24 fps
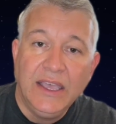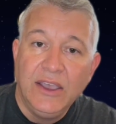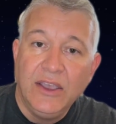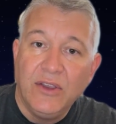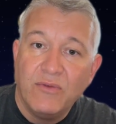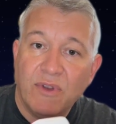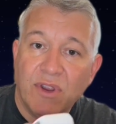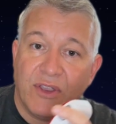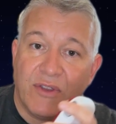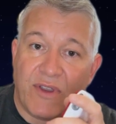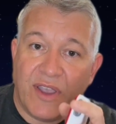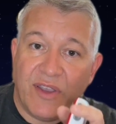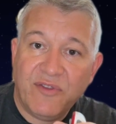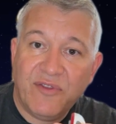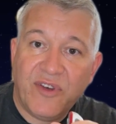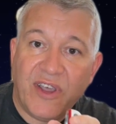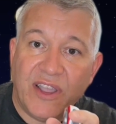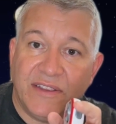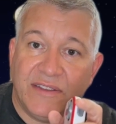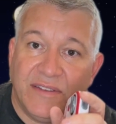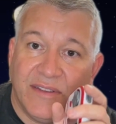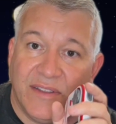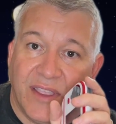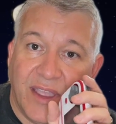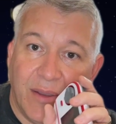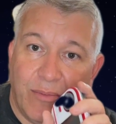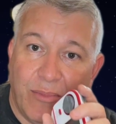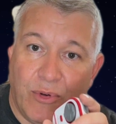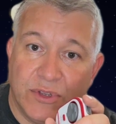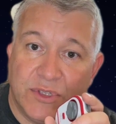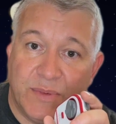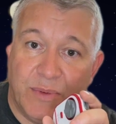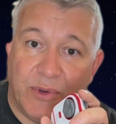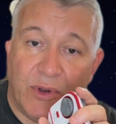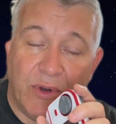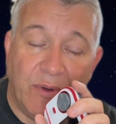really great fun and
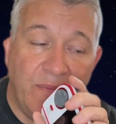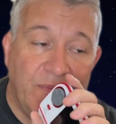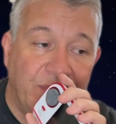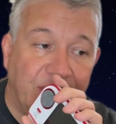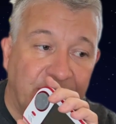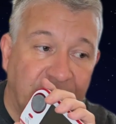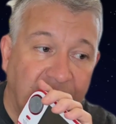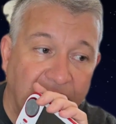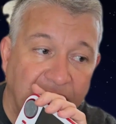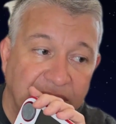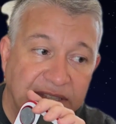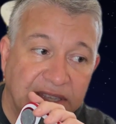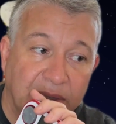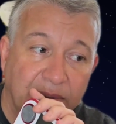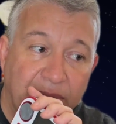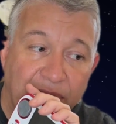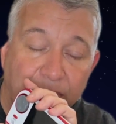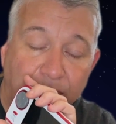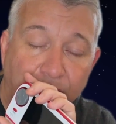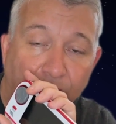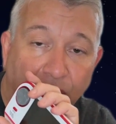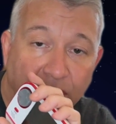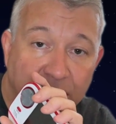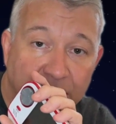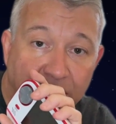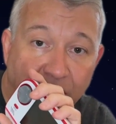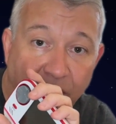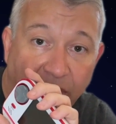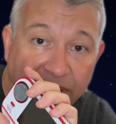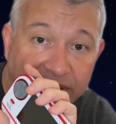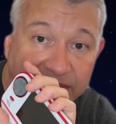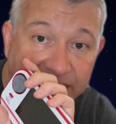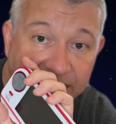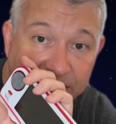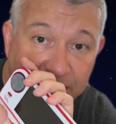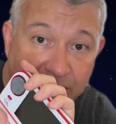portable. Nice thing about the portable
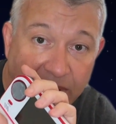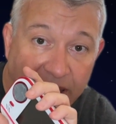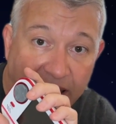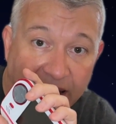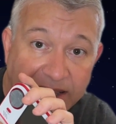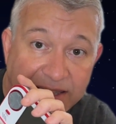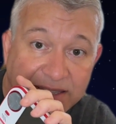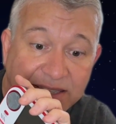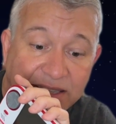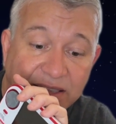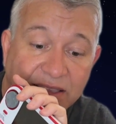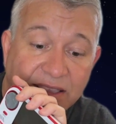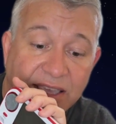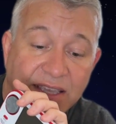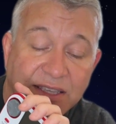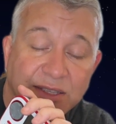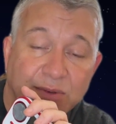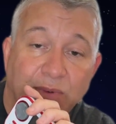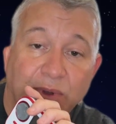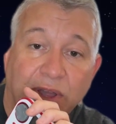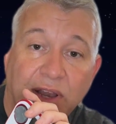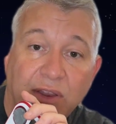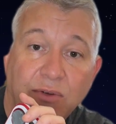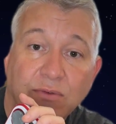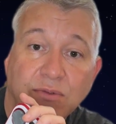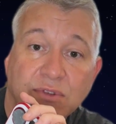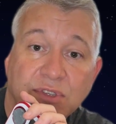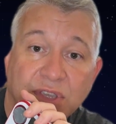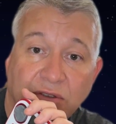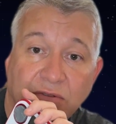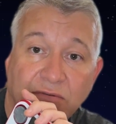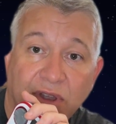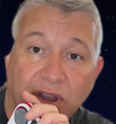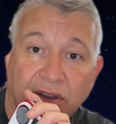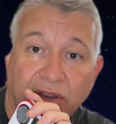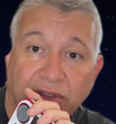ones as well is that these will
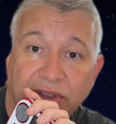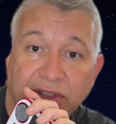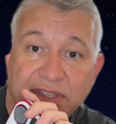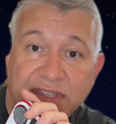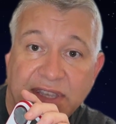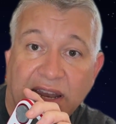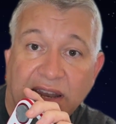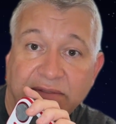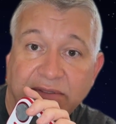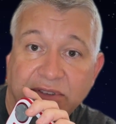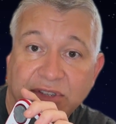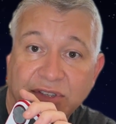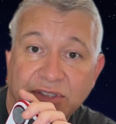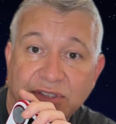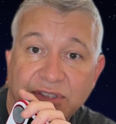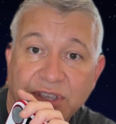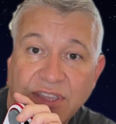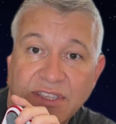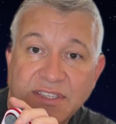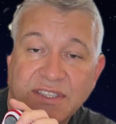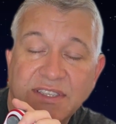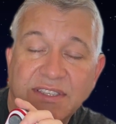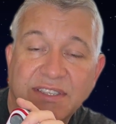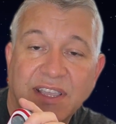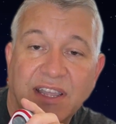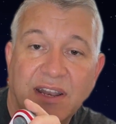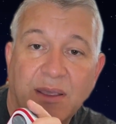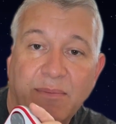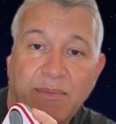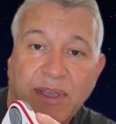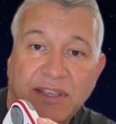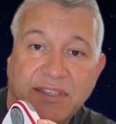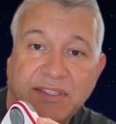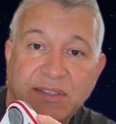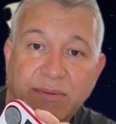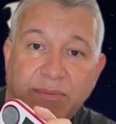also run on the television. So this is kind of
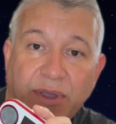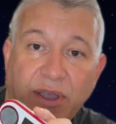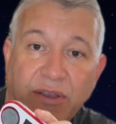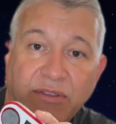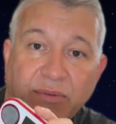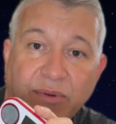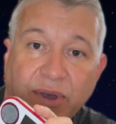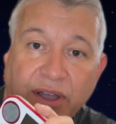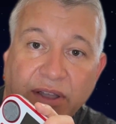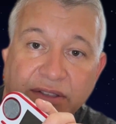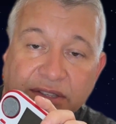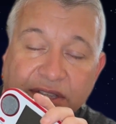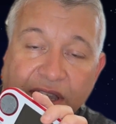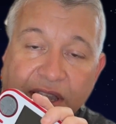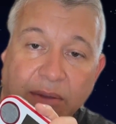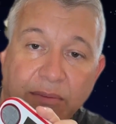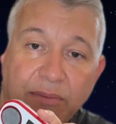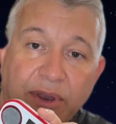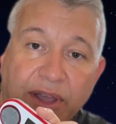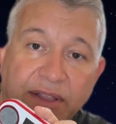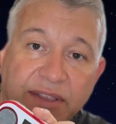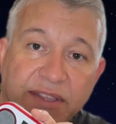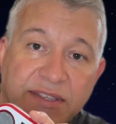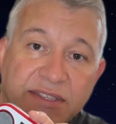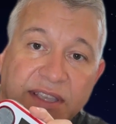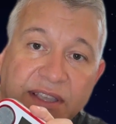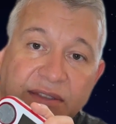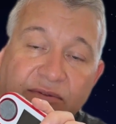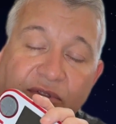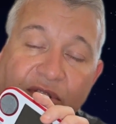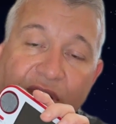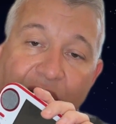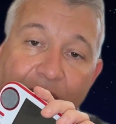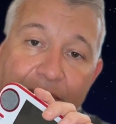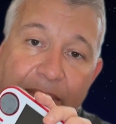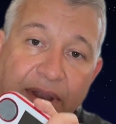best of both worlds. I can plug this in
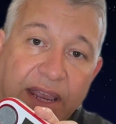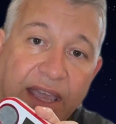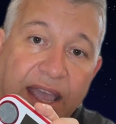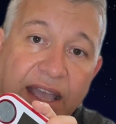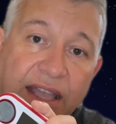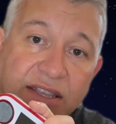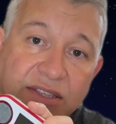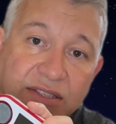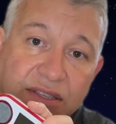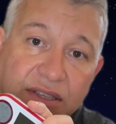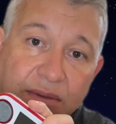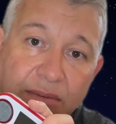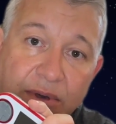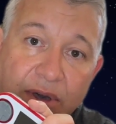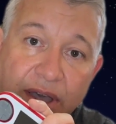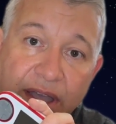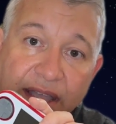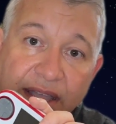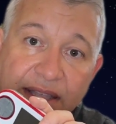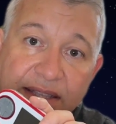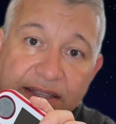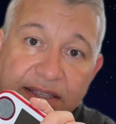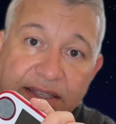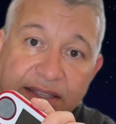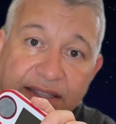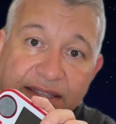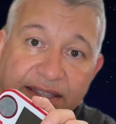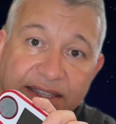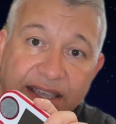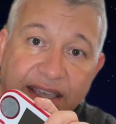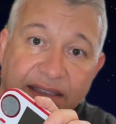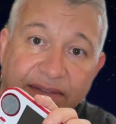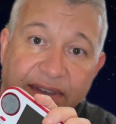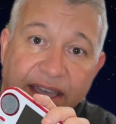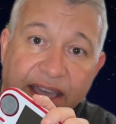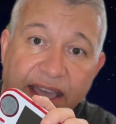via mini HDMI into the
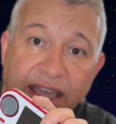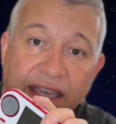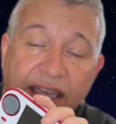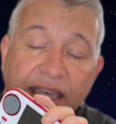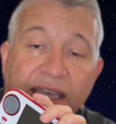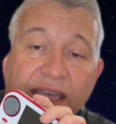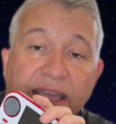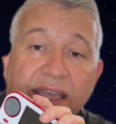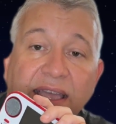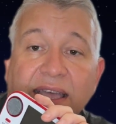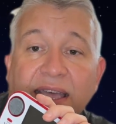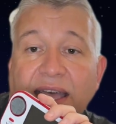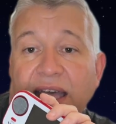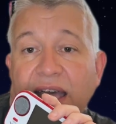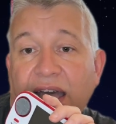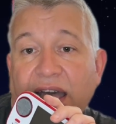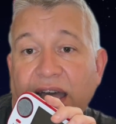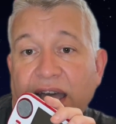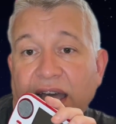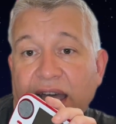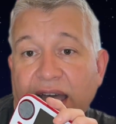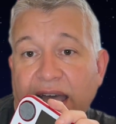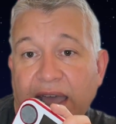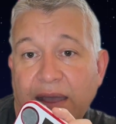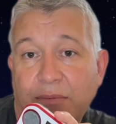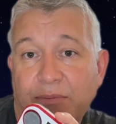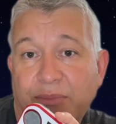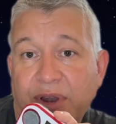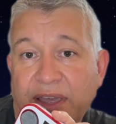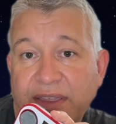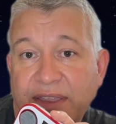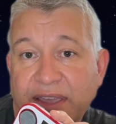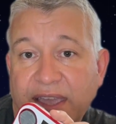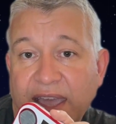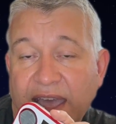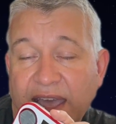TV. And
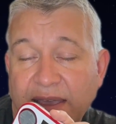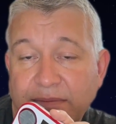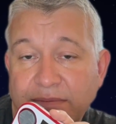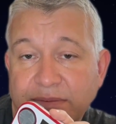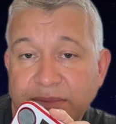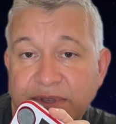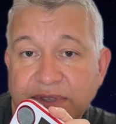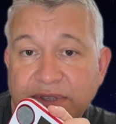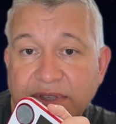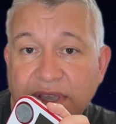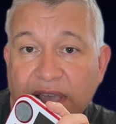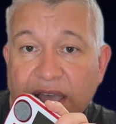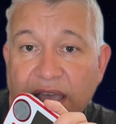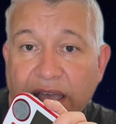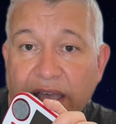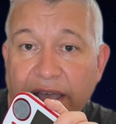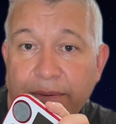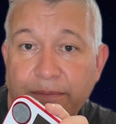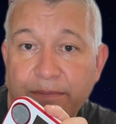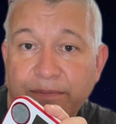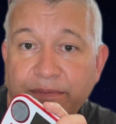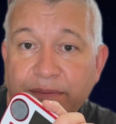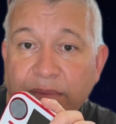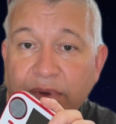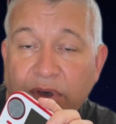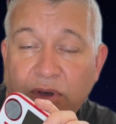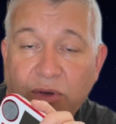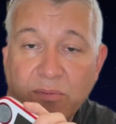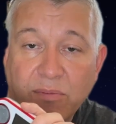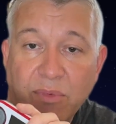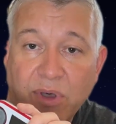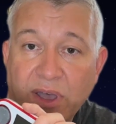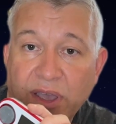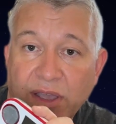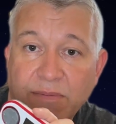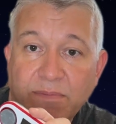play the games on
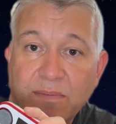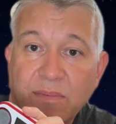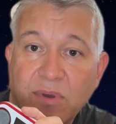my